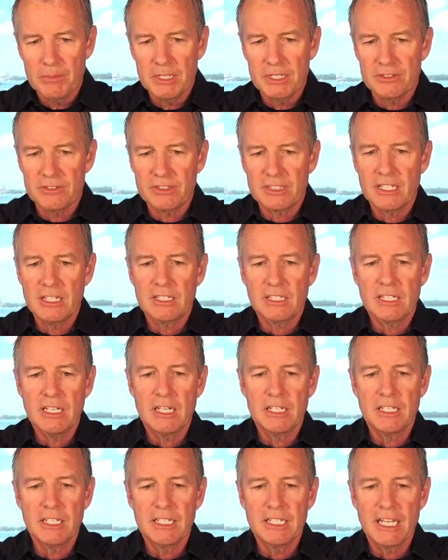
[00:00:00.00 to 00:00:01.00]
but it's
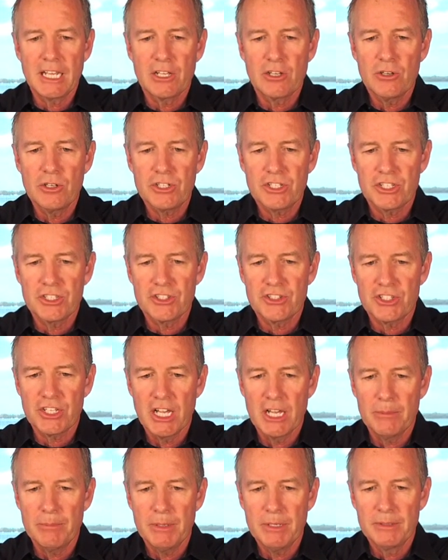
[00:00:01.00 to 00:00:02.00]
cut in a cushion
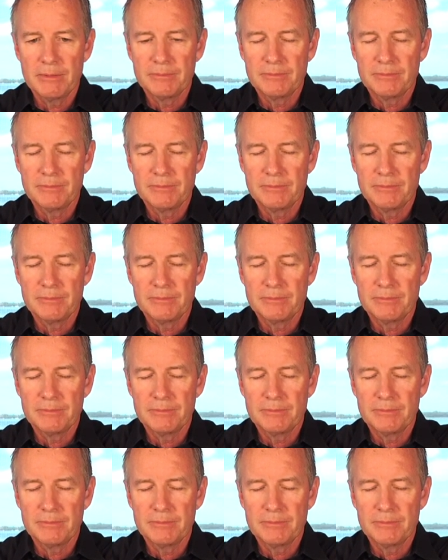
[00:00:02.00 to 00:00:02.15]
shape.